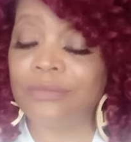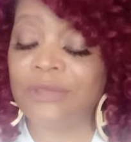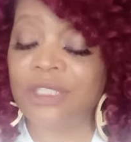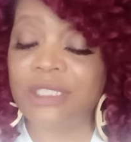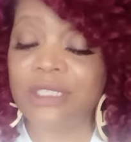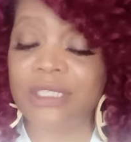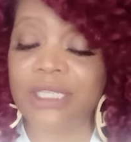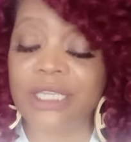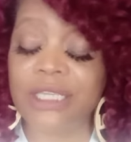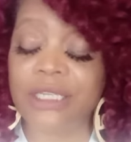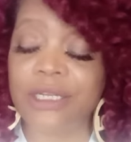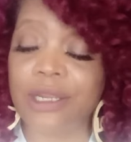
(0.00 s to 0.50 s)

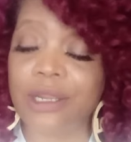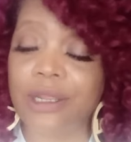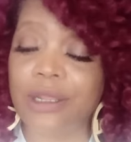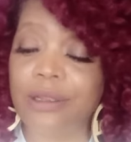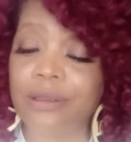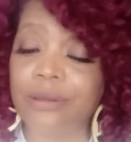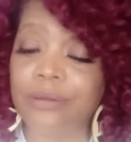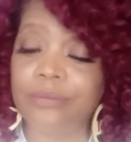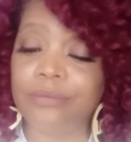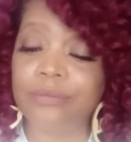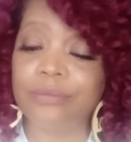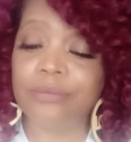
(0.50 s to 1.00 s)
See
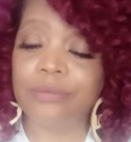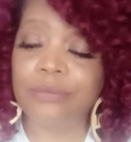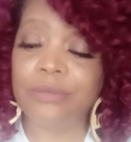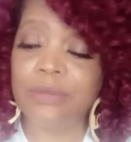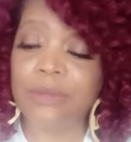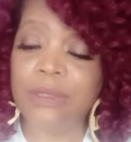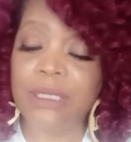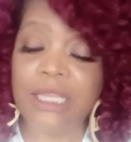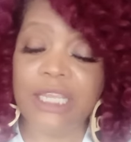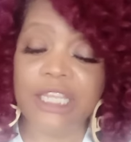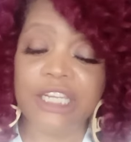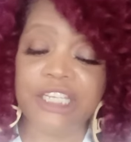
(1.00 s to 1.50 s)
there?
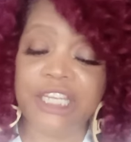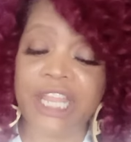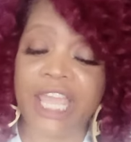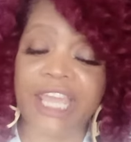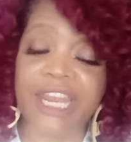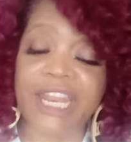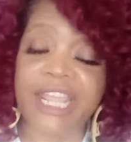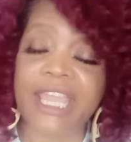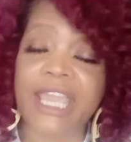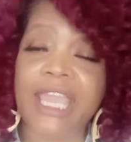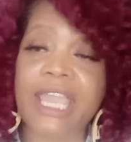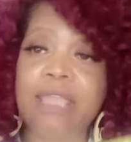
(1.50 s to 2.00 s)
Now
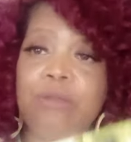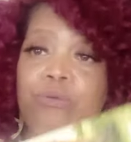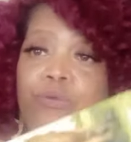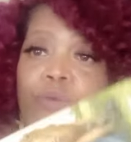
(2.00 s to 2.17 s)
they ain't